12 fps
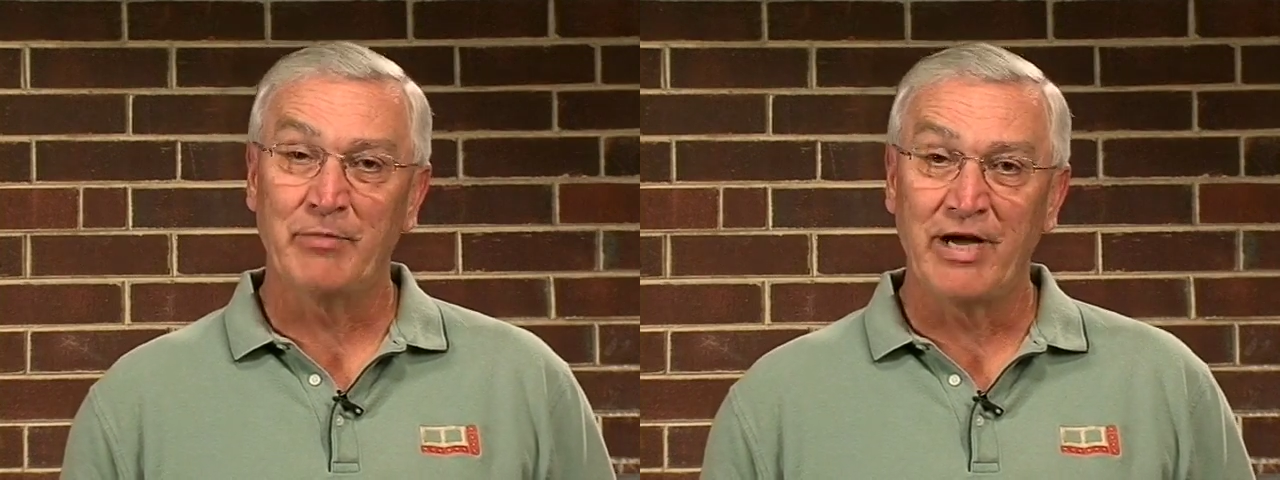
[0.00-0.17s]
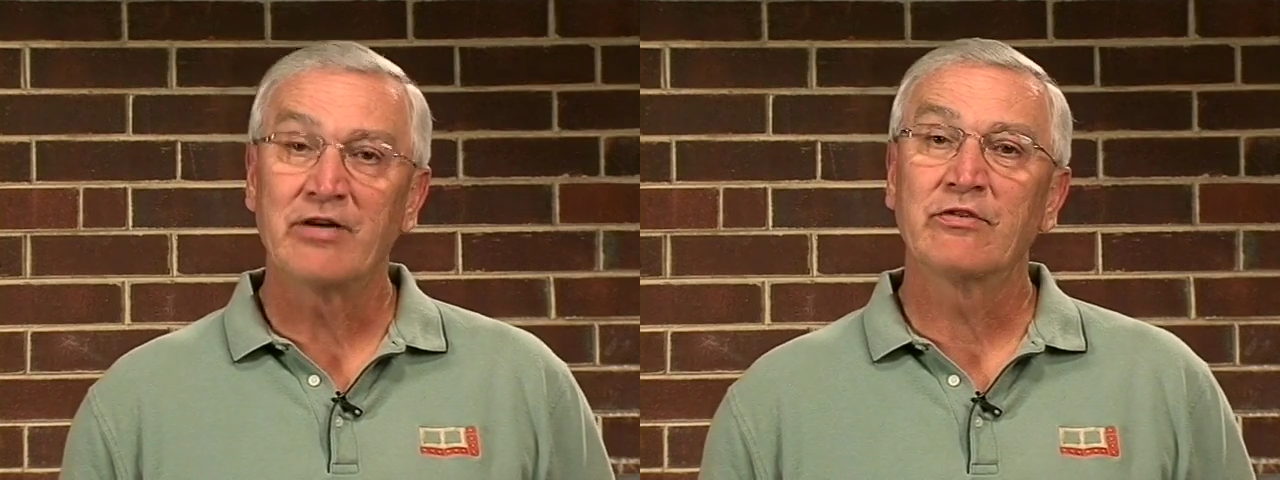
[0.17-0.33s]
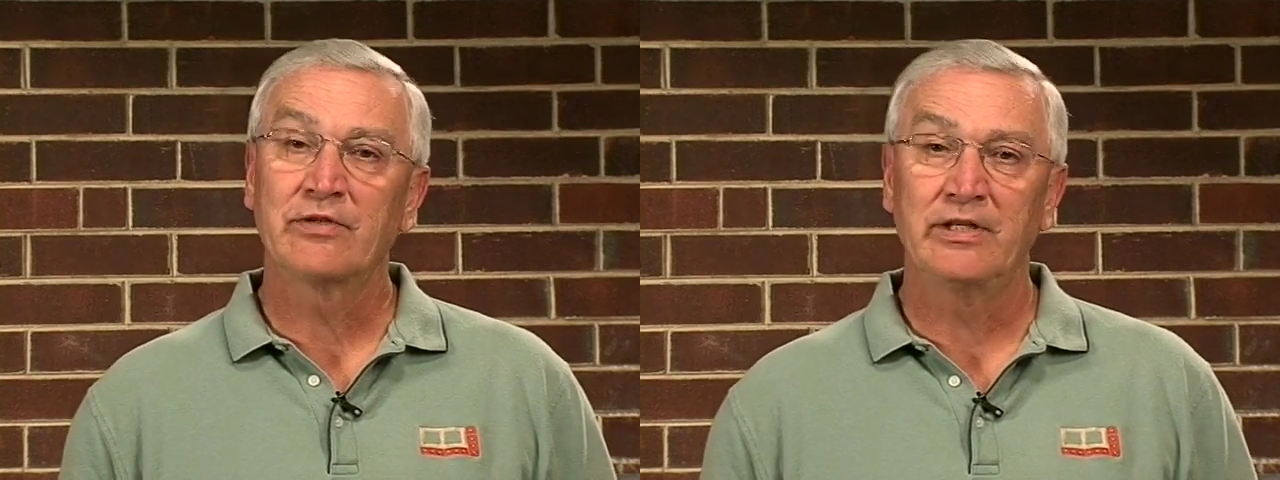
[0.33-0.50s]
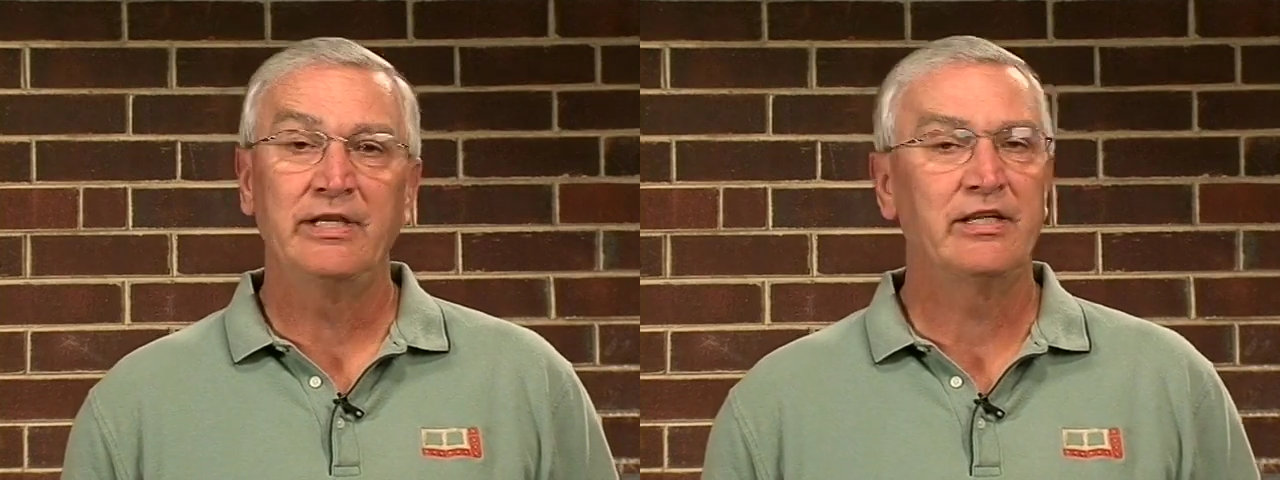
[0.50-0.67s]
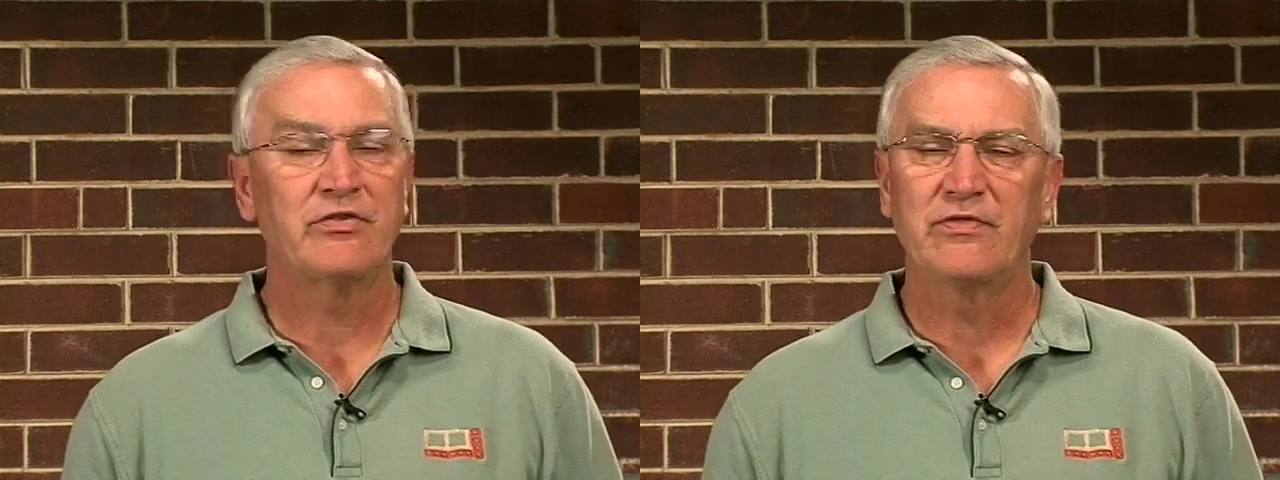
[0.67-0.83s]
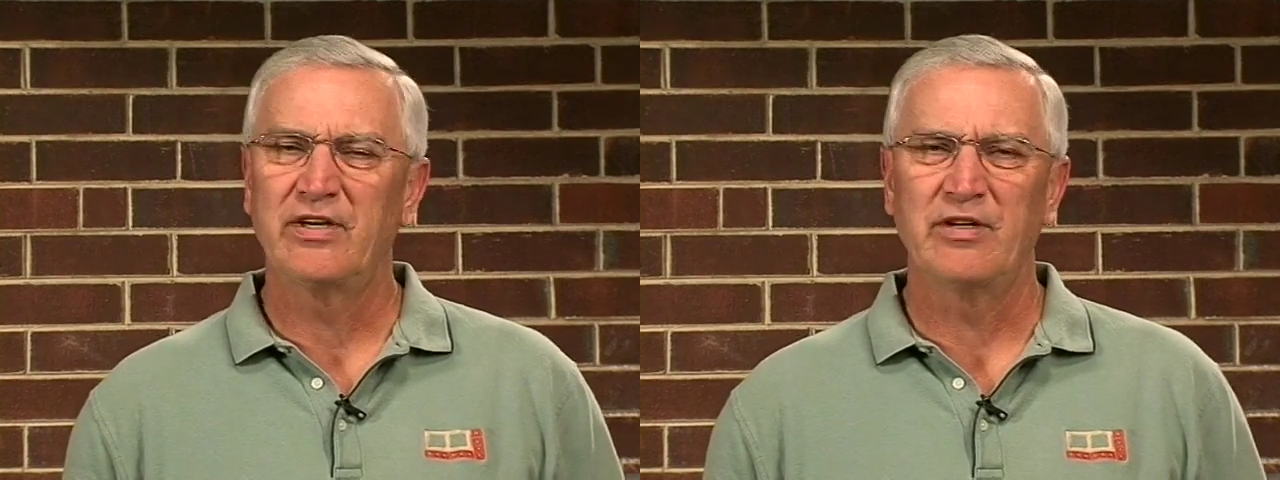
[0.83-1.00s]
manner of cleaning
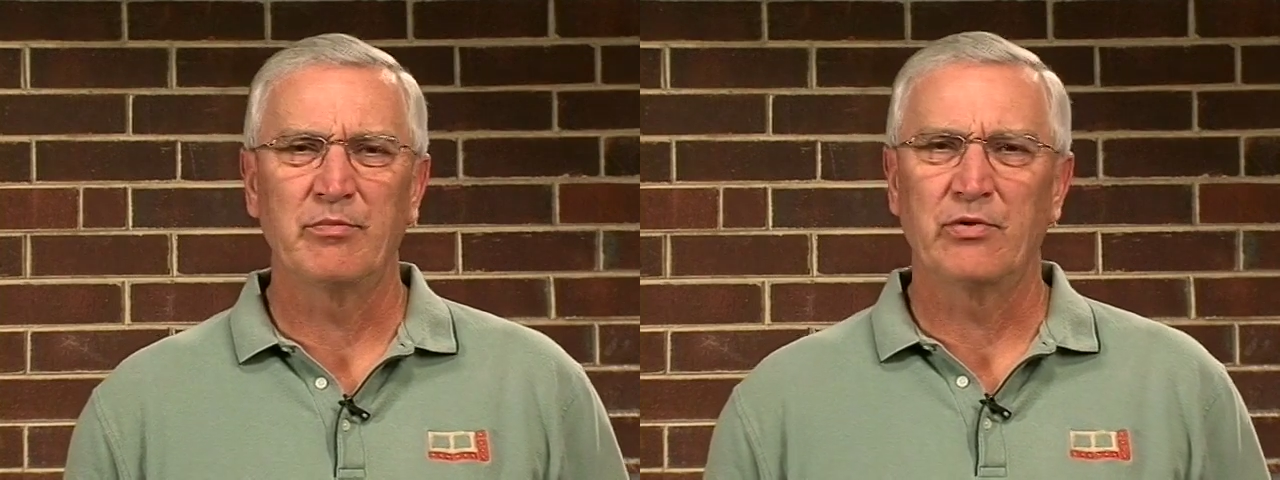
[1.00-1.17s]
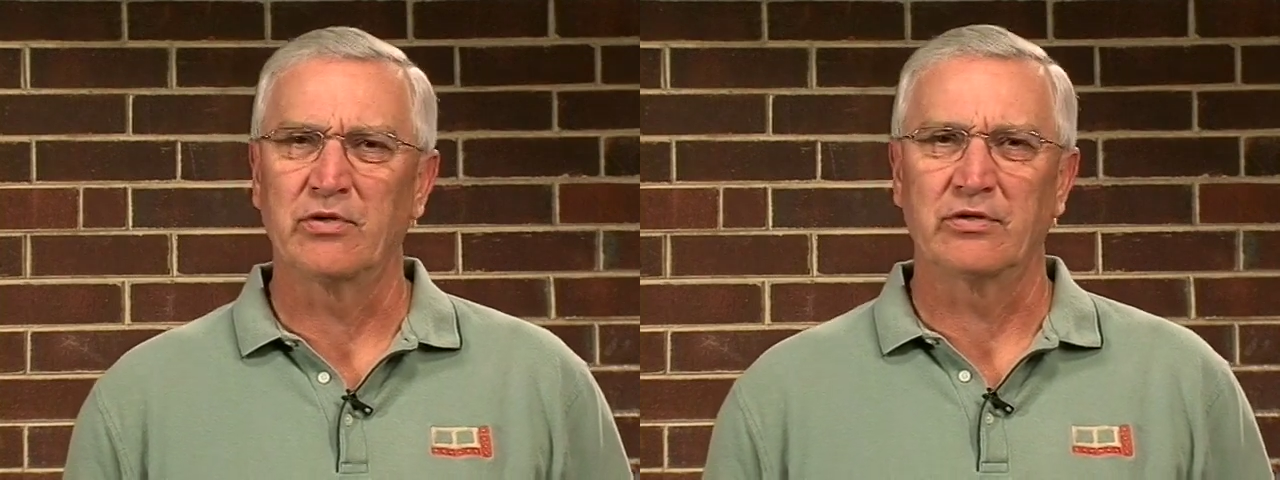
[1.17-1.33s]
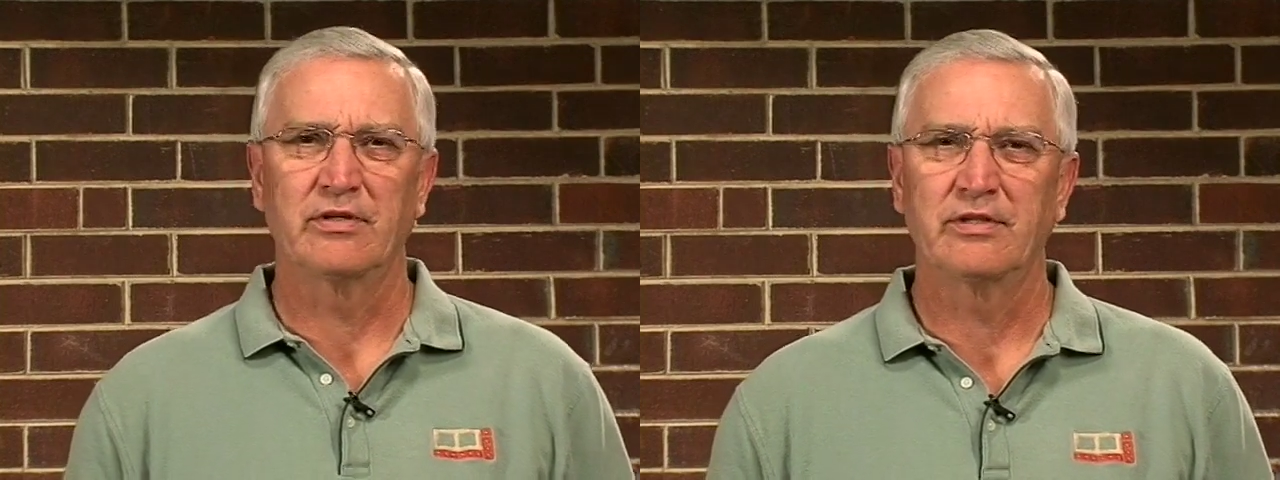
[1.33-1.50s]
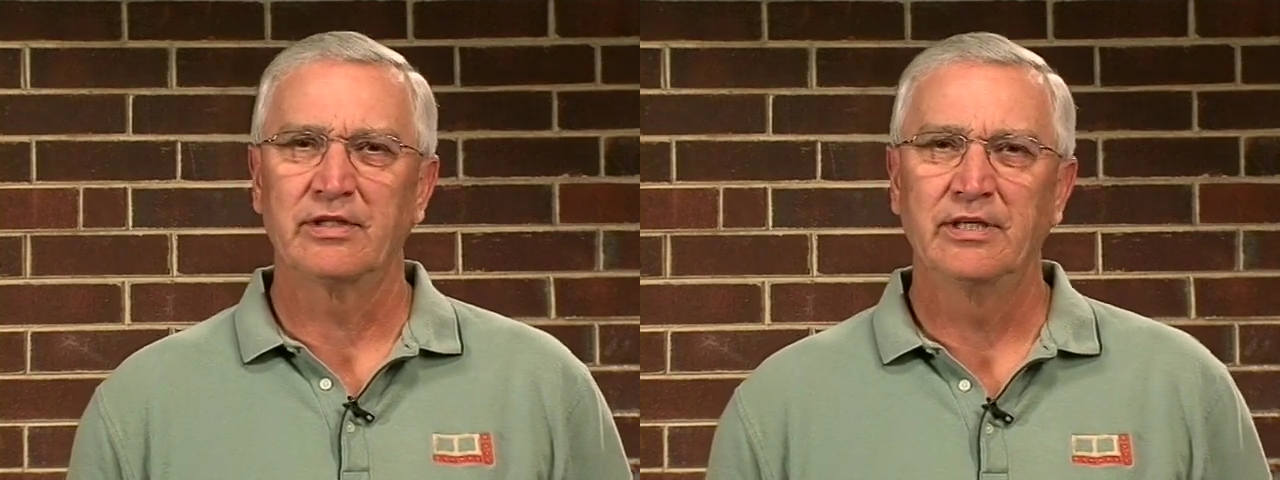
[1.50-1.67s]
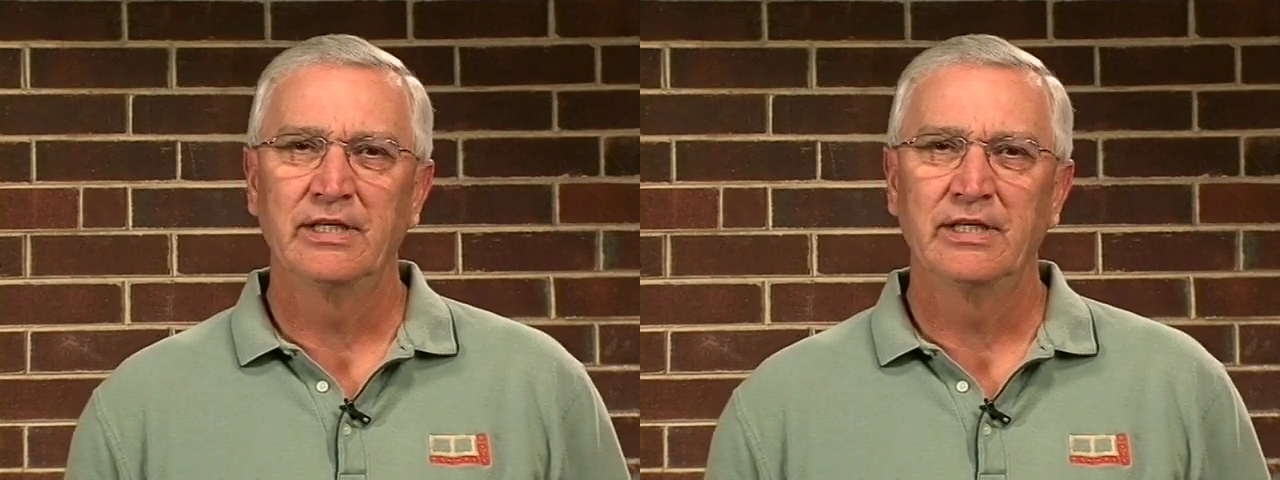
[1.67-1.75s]
is very important.